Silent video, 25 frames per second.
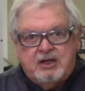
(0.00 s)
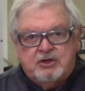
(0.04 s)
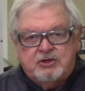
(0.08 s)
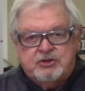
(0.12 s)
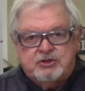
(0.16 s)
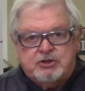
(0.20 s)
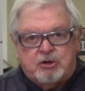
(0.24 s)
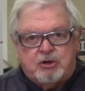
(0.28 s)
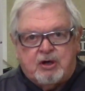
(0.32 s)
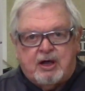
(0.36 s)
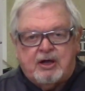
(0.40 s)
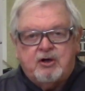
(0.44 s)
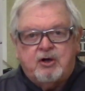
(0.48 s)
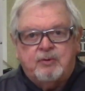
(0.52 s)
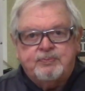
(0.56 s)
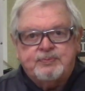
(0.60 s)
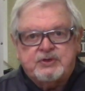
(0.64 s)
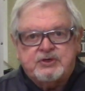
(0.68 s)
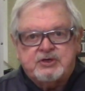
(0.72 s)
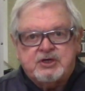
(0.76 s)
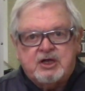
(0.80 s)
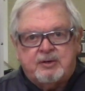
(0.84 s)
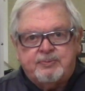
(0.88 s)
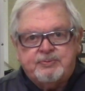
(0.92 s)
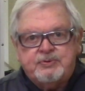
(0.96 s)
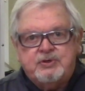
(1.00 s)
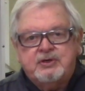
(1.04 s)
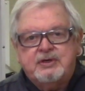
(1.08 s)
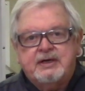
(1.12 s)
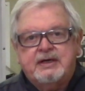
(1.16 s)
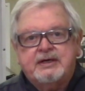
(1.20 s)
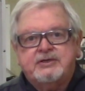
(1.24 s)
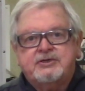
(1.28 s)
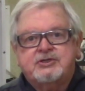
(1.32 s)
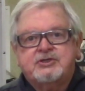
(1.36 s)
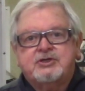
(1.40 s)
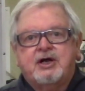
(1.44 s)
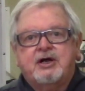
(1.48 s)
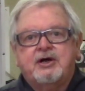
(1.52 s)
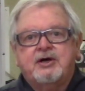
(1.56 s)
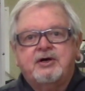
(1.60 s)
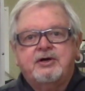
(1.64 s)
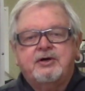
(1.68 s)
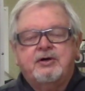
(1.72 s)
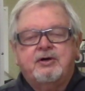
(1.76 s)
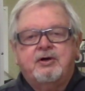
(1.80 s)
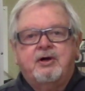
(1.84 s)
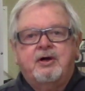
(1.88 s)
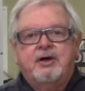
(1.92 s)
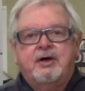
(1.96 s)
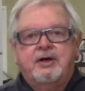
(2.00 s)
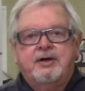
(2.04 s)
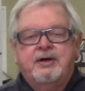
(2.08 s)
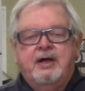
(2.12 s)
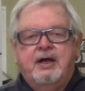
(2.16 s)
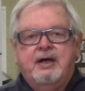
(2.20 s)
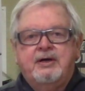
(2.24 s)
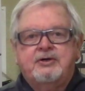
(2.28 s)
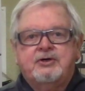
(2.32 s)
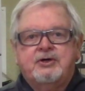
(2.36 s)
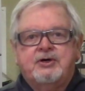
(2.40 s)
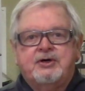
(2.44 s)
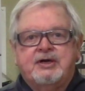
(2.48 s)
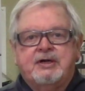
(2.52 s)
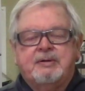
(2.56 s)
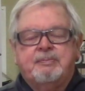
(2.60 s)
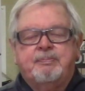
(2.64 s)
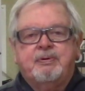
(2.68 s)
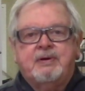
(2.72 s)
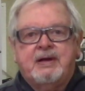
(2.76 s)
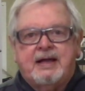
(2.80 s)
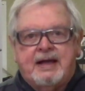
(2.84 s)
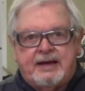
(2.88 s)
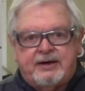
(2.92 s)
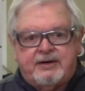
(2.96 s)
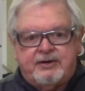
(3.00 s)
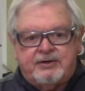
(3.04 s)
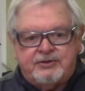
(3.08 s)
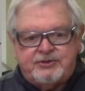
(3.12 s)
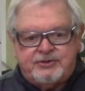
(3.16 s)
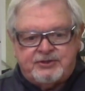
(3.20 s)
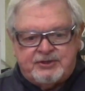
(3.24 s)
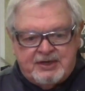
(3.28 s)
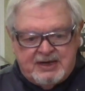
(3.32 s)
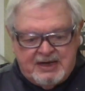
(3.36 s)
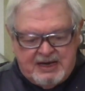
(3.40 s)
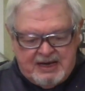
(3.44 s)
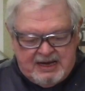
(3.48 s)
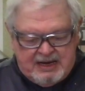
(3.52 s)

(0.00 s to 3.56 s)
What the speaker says: So I hope this helped you get started on turning platters.